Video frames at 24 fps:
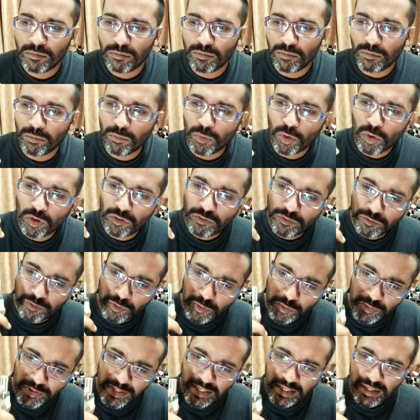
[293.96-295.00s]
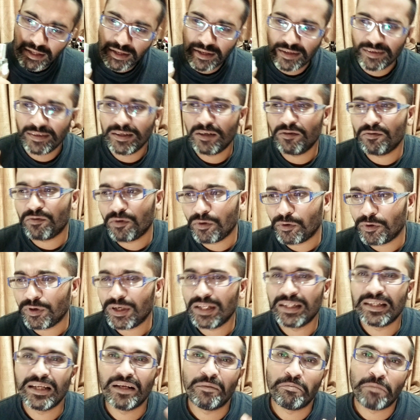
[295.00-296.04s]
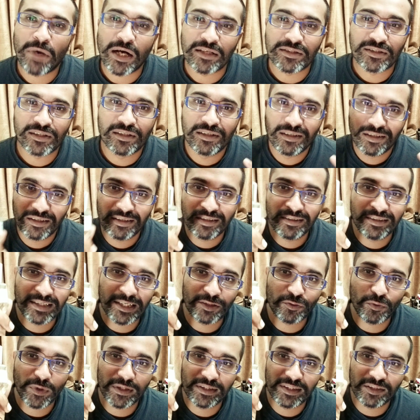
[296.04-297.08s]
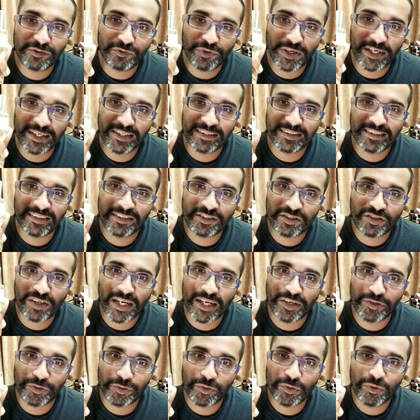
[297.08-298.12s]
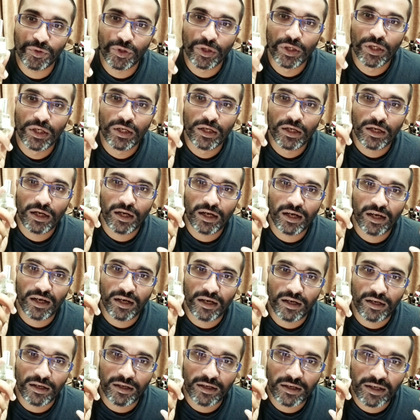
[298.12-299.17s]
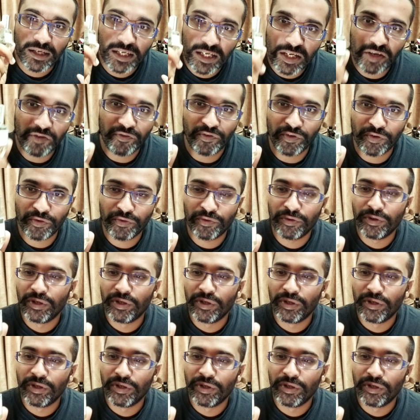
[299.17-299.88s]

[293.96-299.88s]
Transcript: more fruity than floral and musk that's what this fragrance is trying to uh, give you